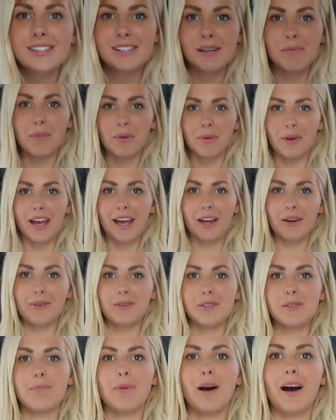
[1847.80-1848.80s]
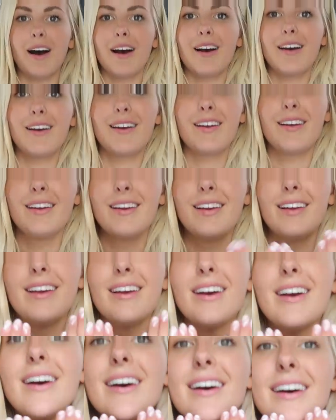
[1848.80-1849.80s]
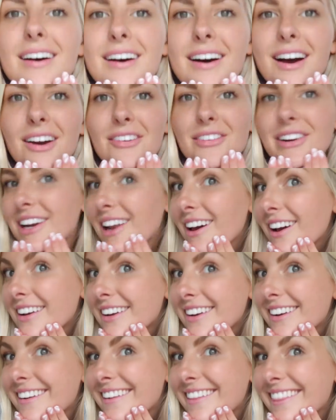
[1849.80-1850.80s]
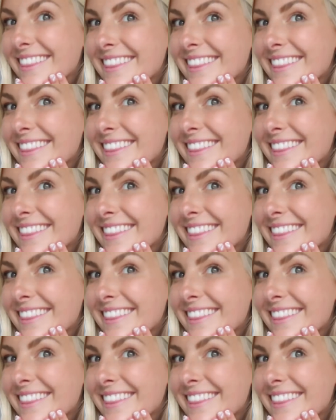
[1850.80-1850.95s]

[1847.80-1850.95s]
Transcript: nails, but I really like.